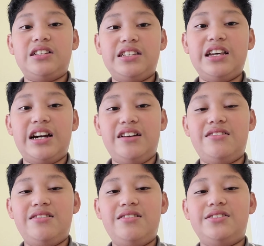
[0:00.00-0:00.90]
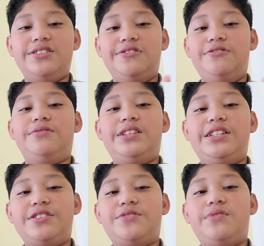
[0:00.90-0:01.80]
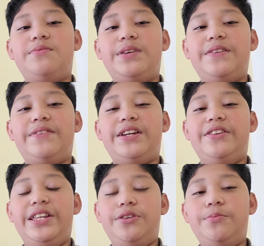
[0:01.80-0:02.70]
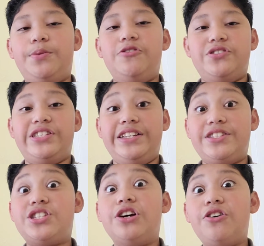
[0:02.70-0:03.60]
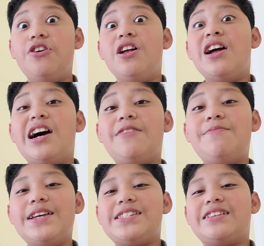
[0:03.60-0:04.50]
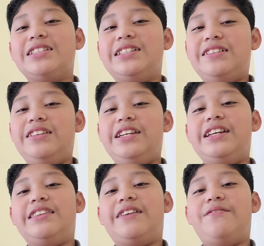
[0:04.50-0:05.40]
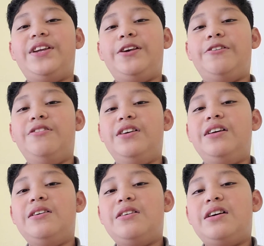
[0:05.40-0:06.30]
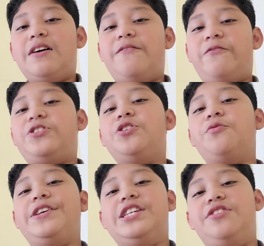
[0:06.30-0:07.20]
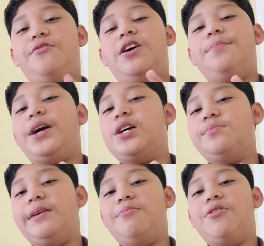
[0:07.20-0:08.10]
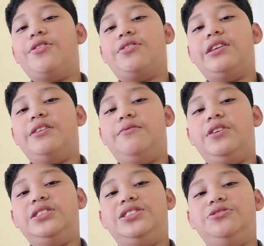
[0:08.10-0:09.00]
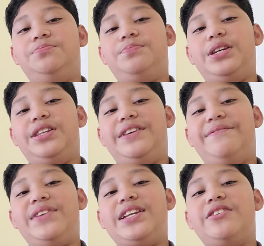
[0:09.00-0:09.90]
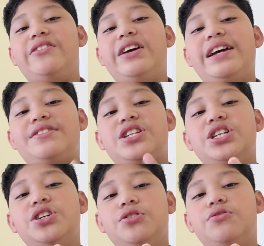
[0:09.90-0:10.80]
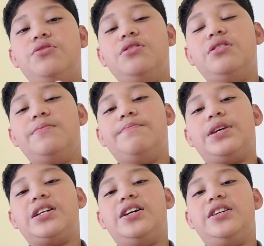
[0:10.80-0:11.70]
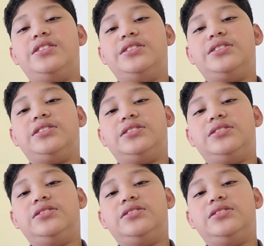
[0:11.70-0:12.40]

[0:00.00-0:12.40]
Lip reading: yeah. So he doesn't want to be in a video, then they'll post it. So I basically deleted that video of two reasons. One, because my brother didn't want to be in the video. And two, because